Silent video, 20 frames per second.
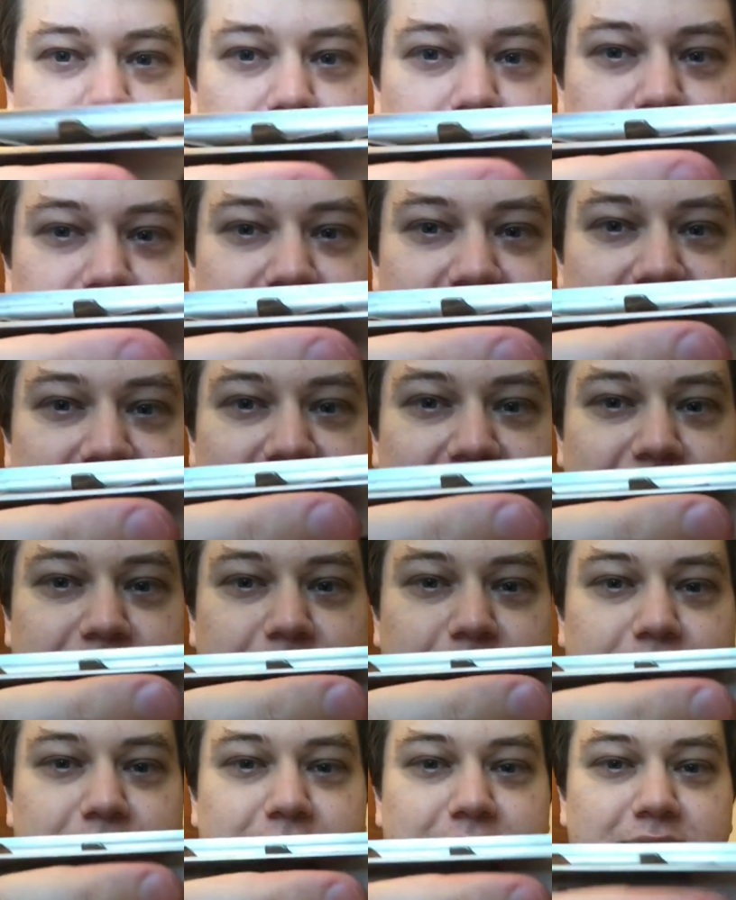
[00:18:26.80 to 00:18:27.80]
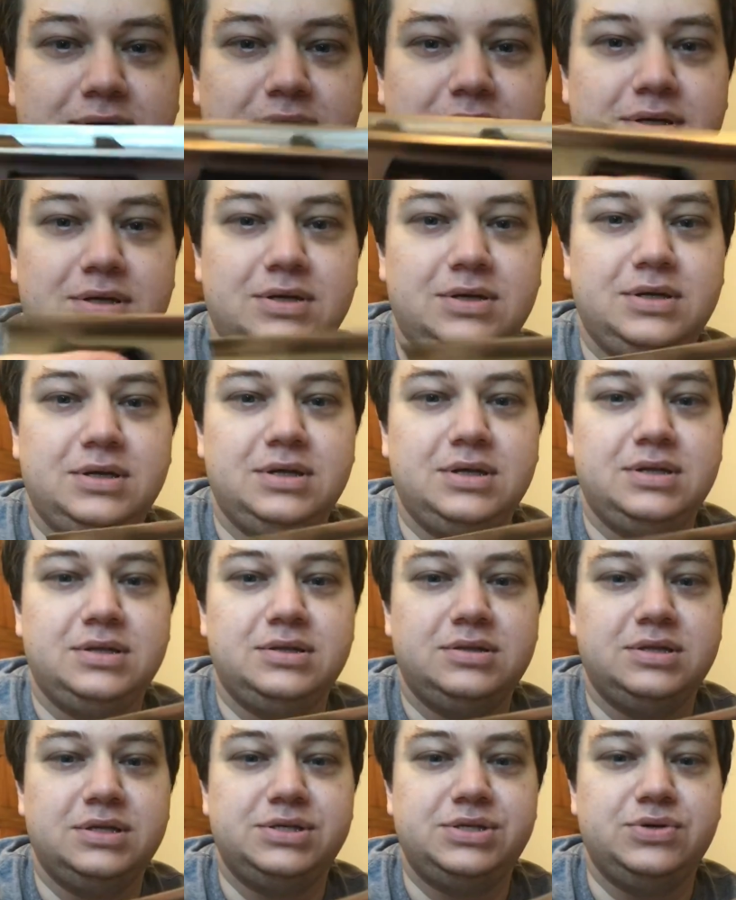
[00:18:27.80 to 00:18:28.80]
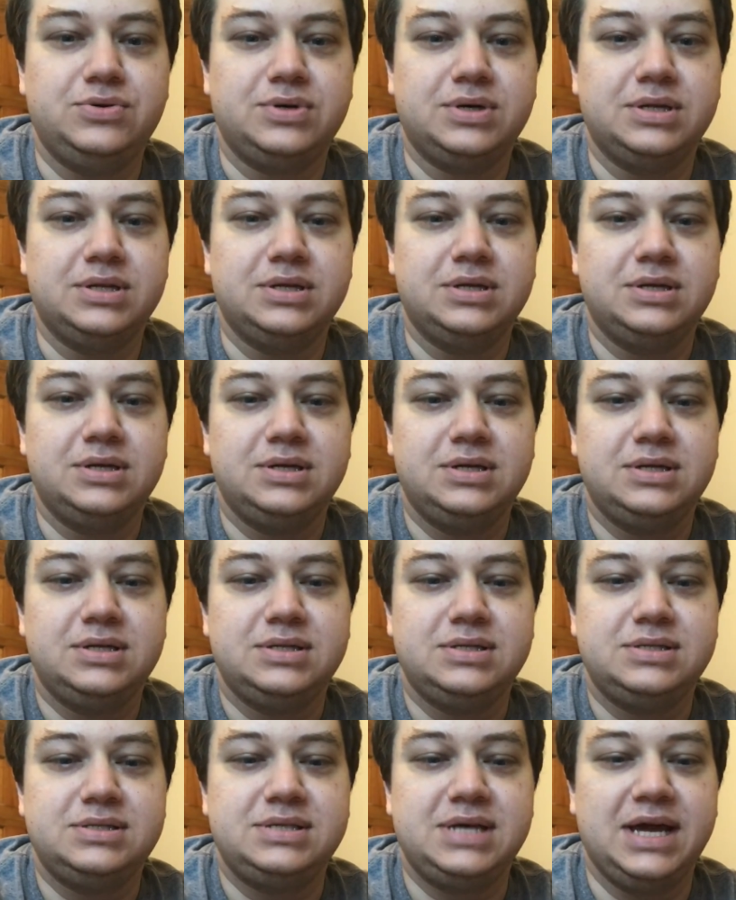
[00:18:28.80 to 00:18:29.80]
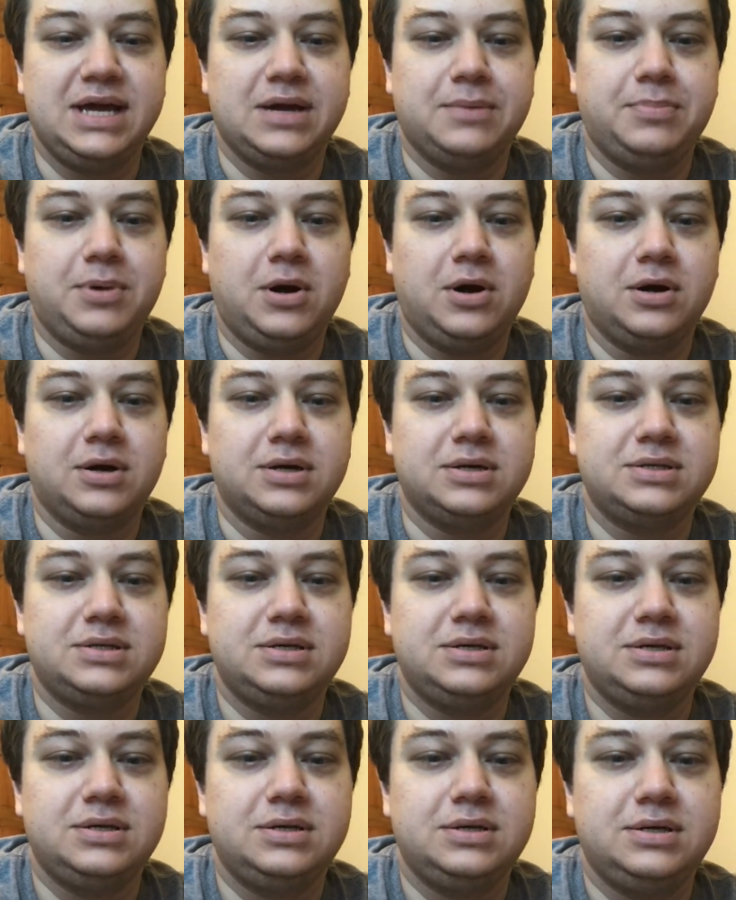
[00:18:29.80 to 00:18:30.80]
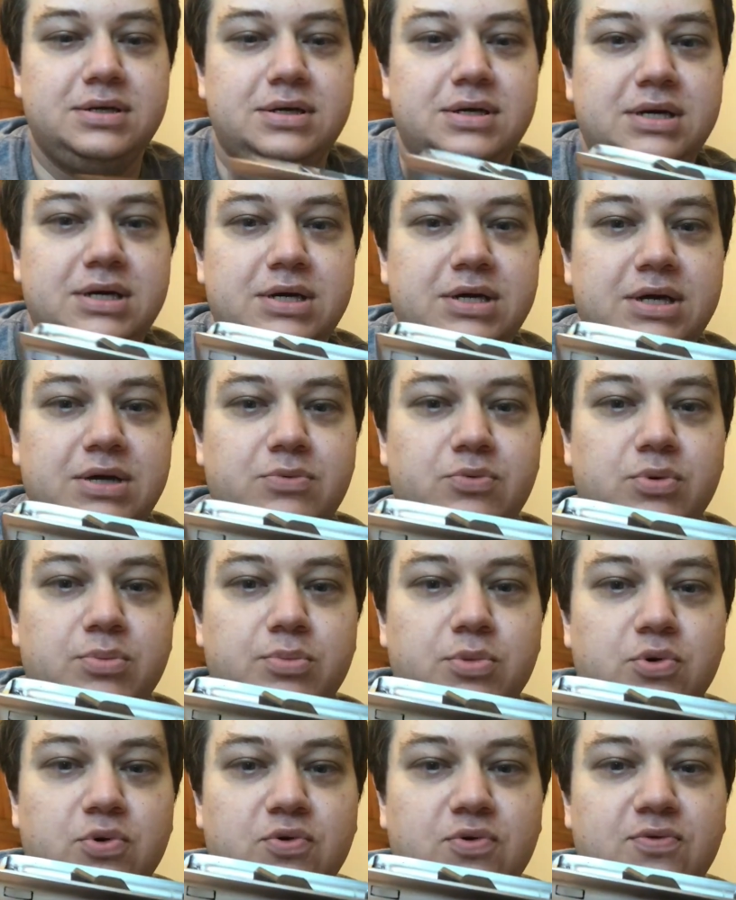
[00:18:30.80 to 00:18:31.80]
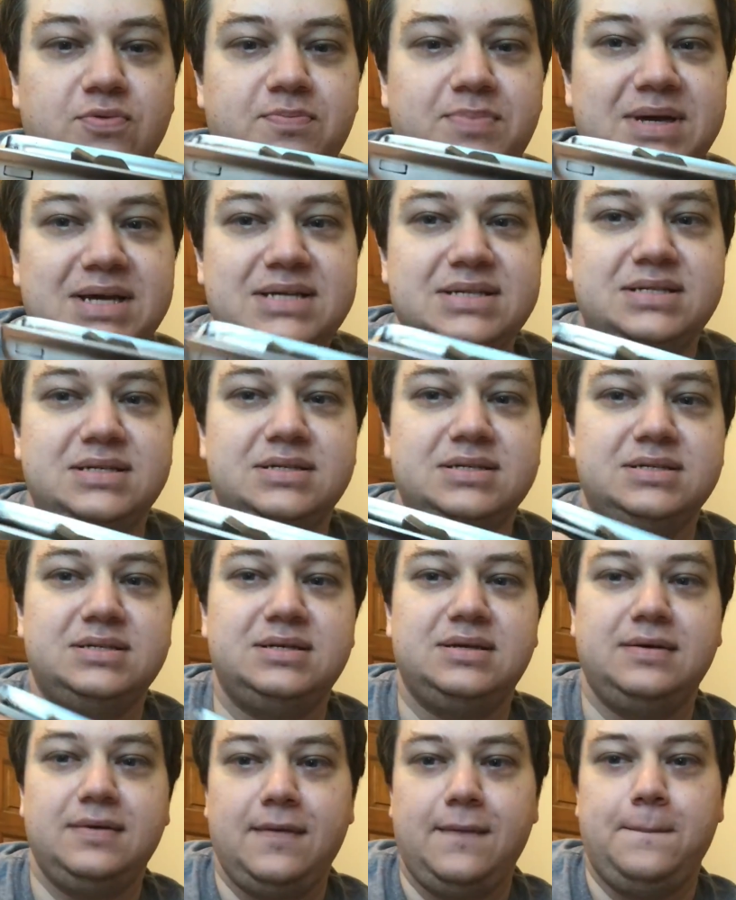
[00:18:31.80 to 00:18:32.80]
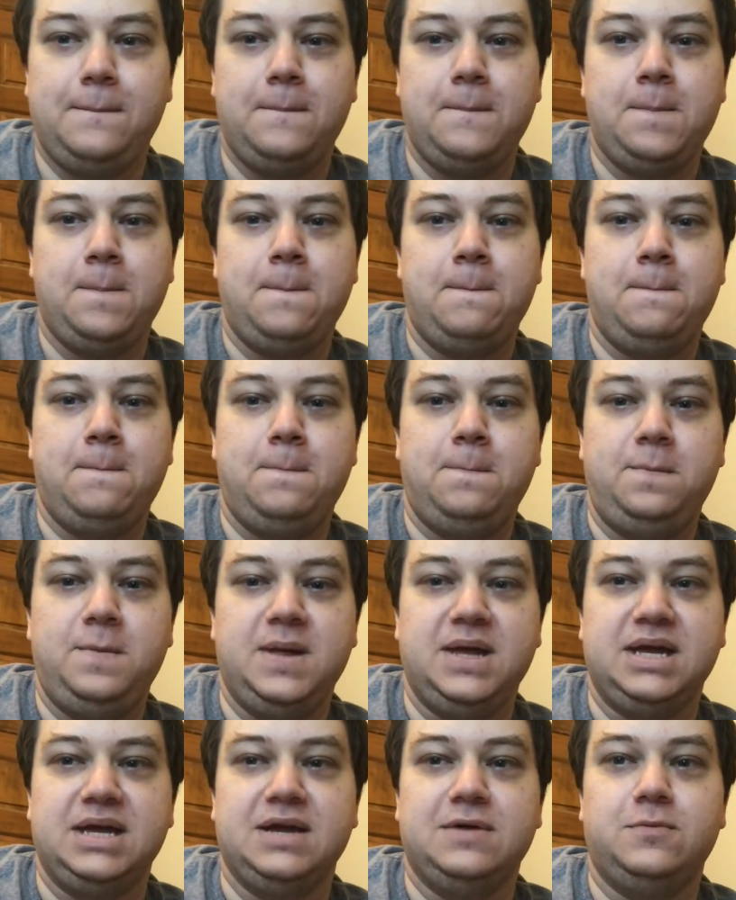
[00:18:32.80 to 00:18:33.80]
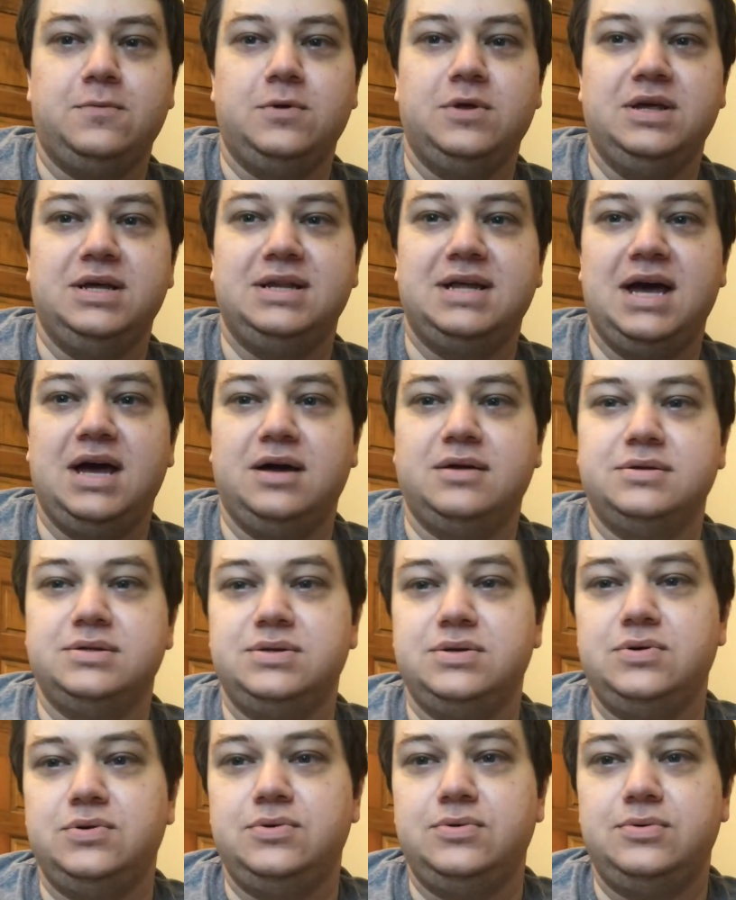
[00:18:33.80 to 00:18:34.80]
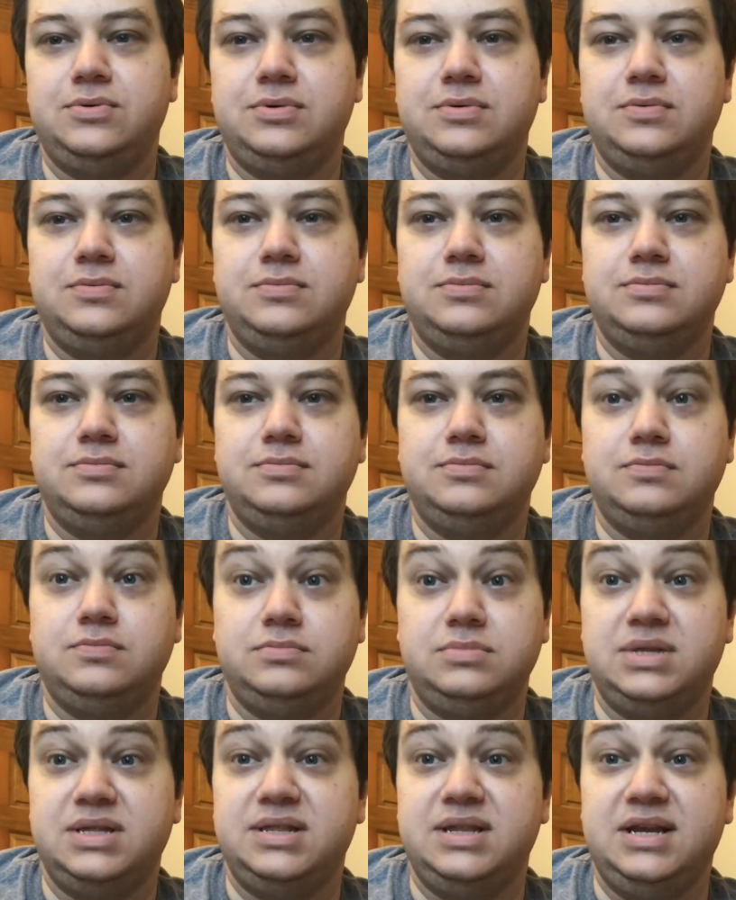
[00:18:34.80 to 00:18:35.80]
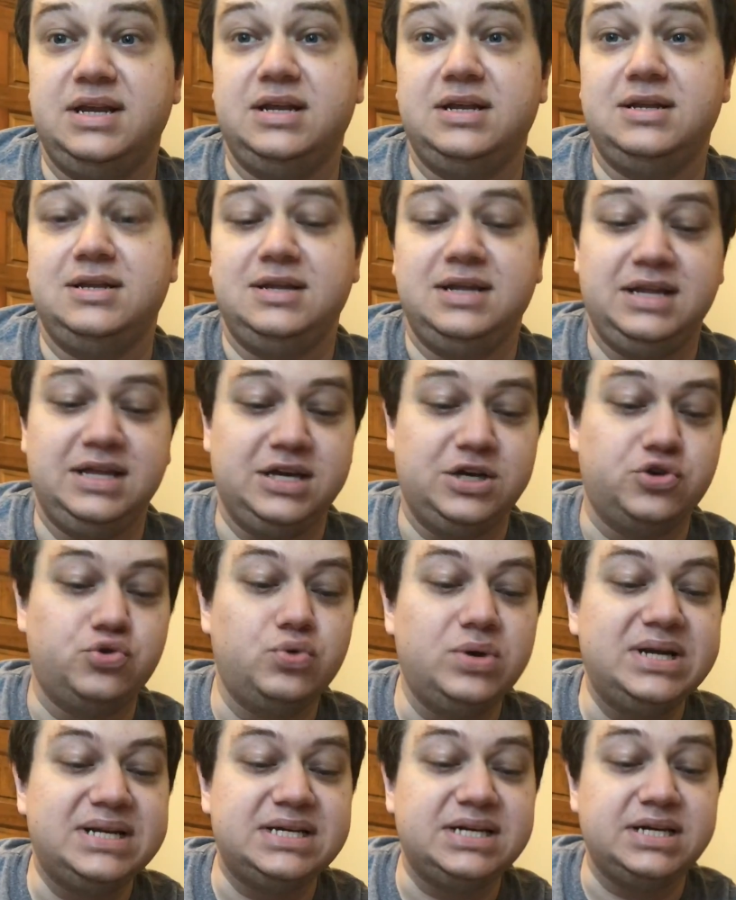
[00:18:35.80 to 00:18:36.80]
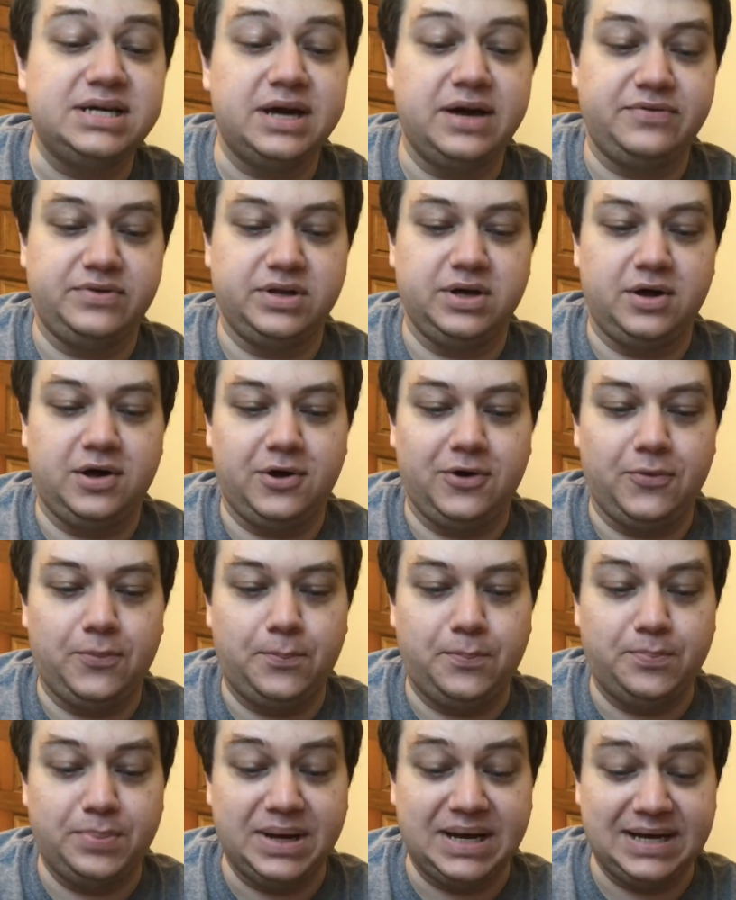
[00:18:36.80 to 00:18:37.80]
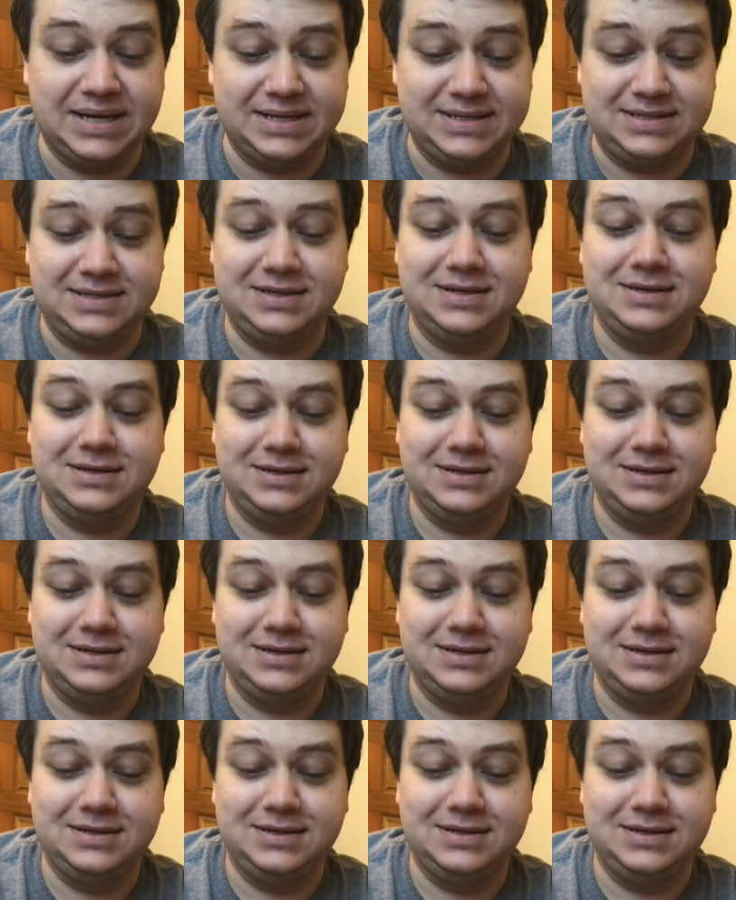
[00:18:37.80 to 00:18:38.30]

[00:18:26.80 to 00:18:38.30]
on the handle that you can take apart and remove pieces and get really down to the nitty-gritty of it all, but